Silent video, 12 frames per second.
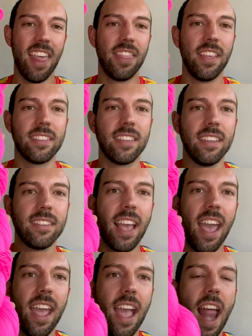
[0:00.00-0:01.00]
This is
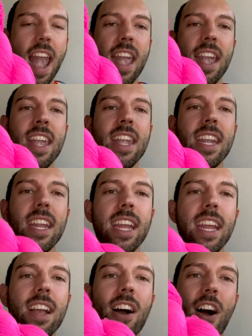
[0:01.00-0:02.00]
a
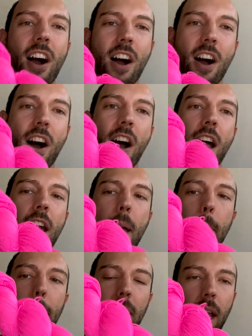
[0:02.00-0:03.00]

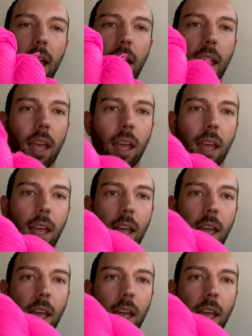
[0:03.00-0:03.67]
neon pink.